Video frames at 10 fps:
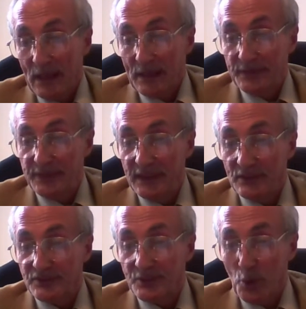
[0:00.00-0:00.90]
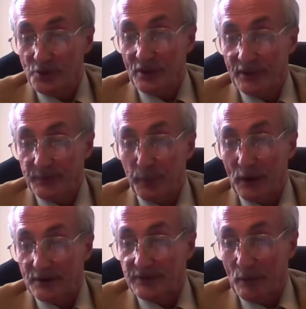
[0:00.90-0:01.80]
The Socialist
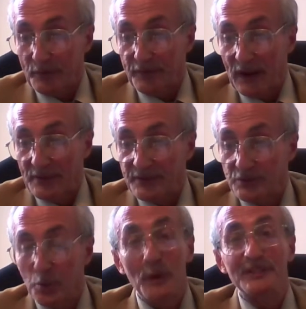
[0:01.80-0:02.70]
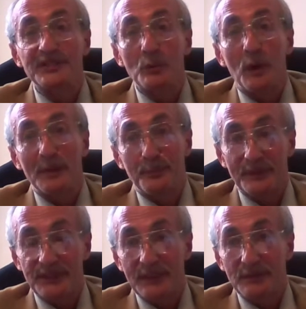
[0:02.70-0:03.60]
Party of France,
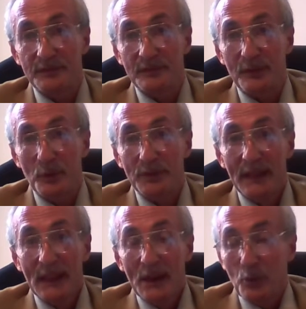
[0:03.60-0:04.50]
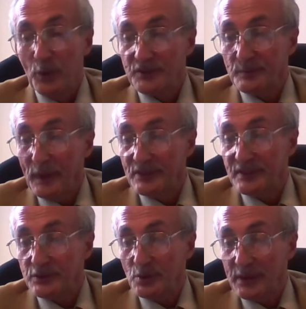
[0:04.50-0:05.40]
21% of the vote, which means
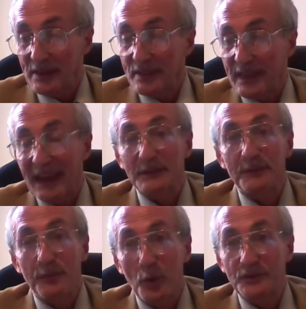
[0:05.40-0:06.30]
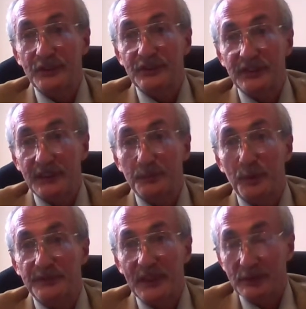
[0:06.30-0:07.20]
that together they had
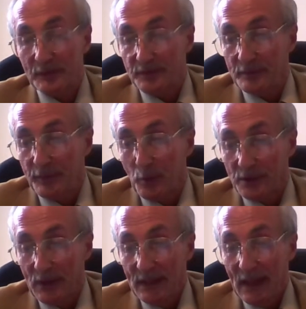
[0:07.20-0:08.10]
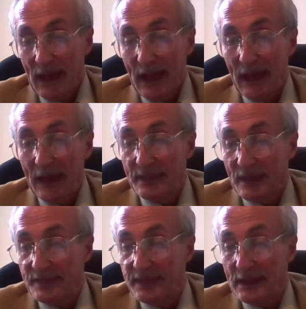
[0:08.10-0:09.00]
46% of the vote.
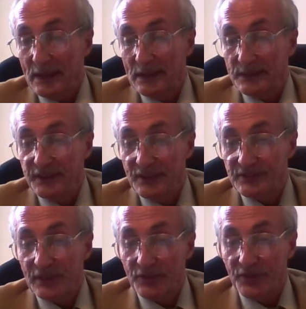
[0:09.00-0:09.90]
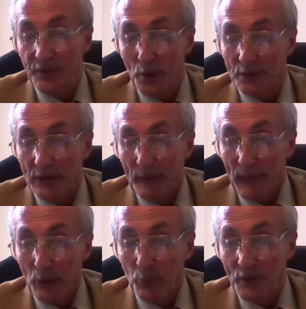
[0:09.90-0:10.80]
And the distant third
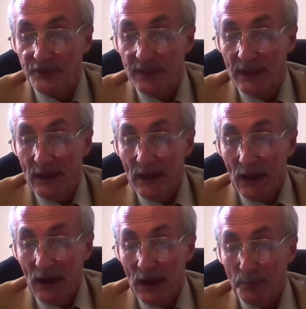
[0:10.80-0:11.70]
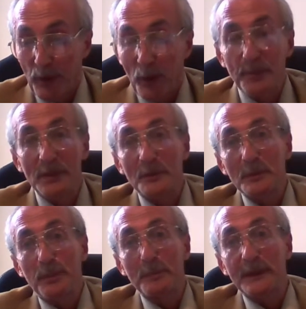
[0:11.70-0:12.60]
was the Popular
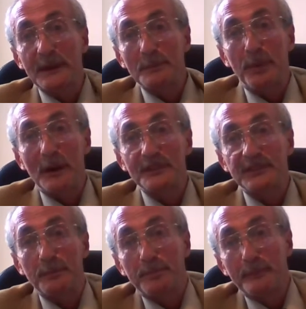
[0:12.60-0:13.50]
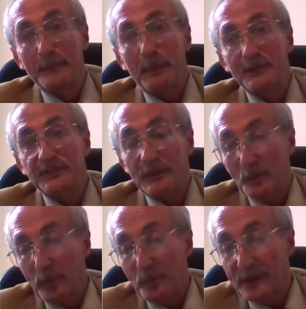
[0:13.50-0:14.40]
Republican Party, Parti
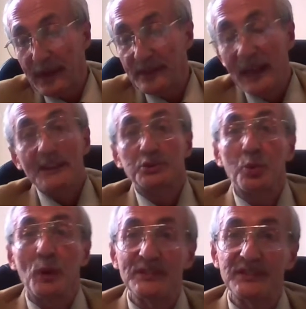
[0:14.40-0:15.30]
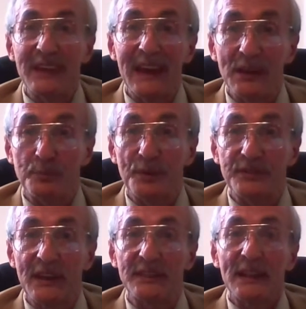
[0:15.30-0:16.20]
Républicain,
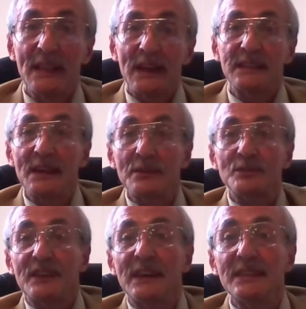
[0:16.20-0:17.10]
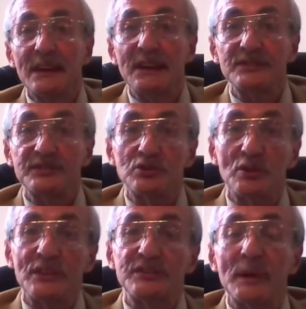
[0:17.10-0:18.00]
28%. In other words, in the Constituent
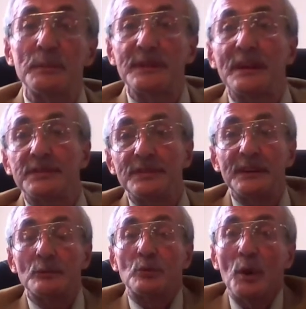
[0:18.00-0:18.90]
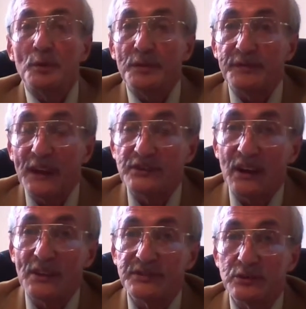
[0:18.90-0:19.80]
Assembly that wrote the French
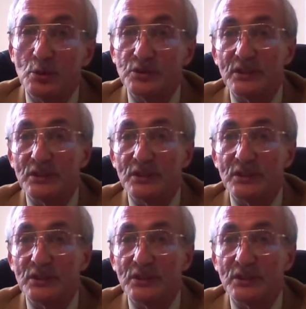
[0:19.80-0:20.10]
Constitution,